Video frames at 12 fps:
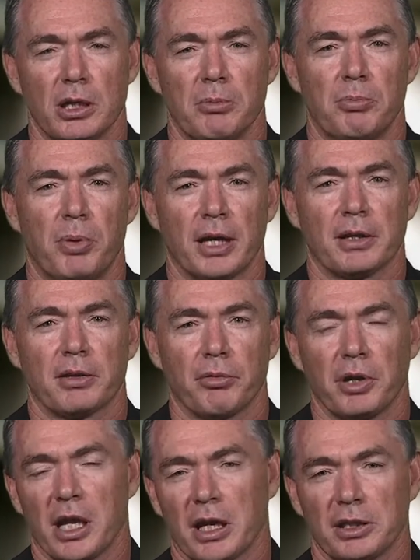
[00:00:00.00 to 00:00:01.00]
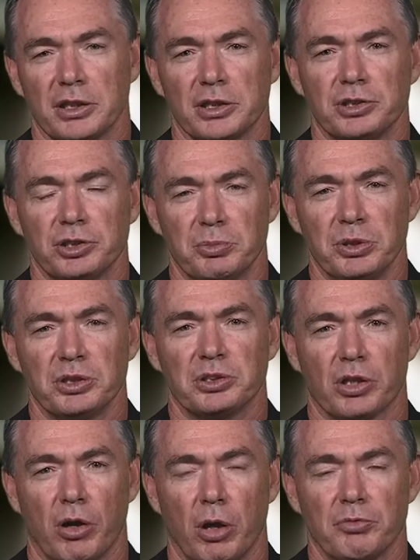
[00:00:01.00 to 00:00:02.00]
but the reality is there's a bit of
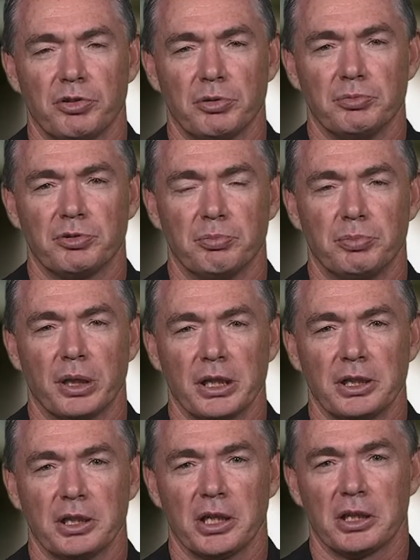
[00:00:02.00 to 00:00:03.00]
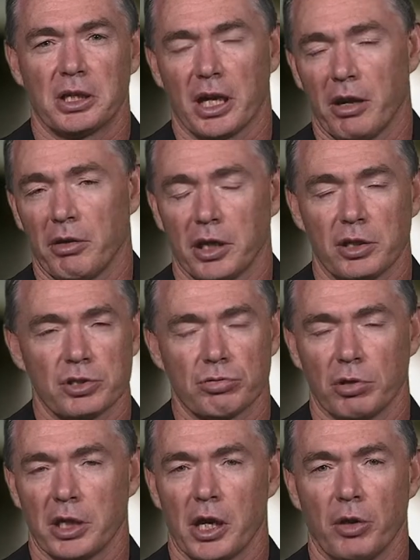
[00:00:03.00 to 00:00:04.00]
time for, for Billy to get going, and it's
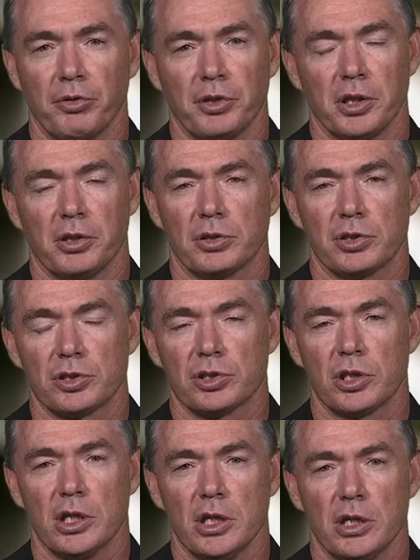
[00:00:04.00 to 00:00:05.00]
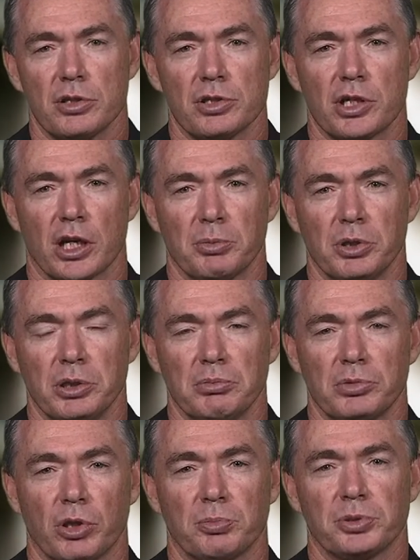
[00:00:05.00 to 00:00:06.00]
really healthy that there's there's going to be
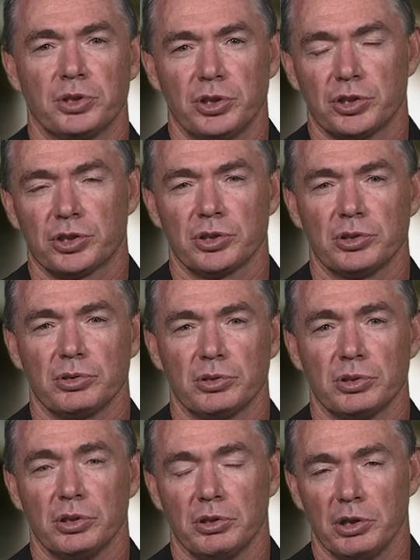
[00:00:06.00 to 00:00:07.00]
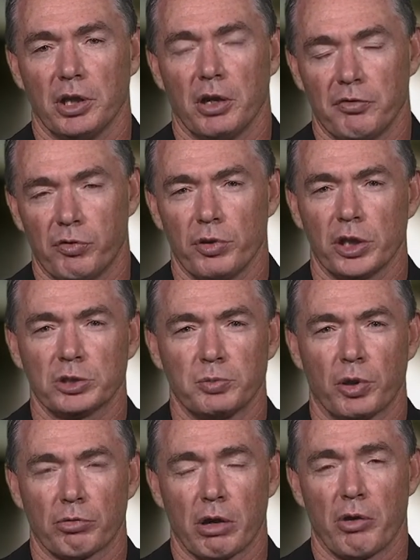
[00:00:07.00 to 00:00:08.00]
competition, you know, for that
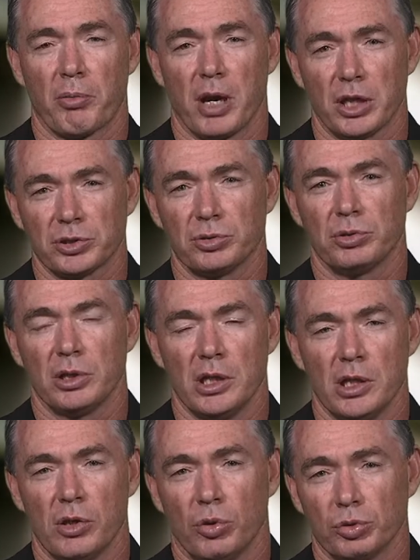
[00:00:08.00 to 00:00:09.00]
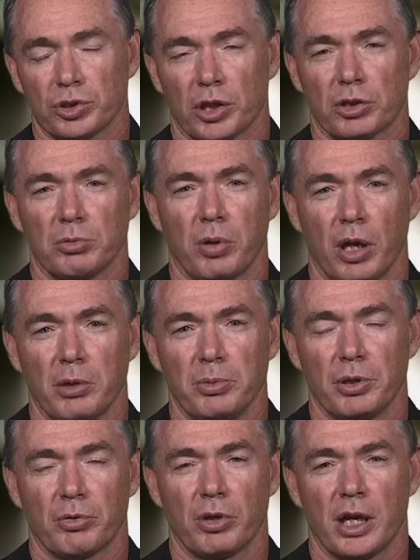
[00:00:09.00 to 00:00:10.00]
spot. Rowan Marshall also can play a bit
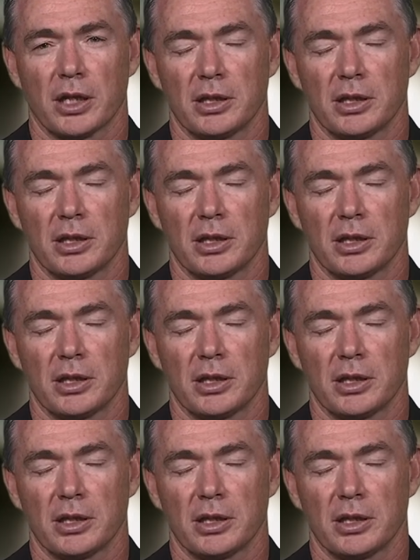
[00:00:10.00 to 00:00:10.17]
of ruck,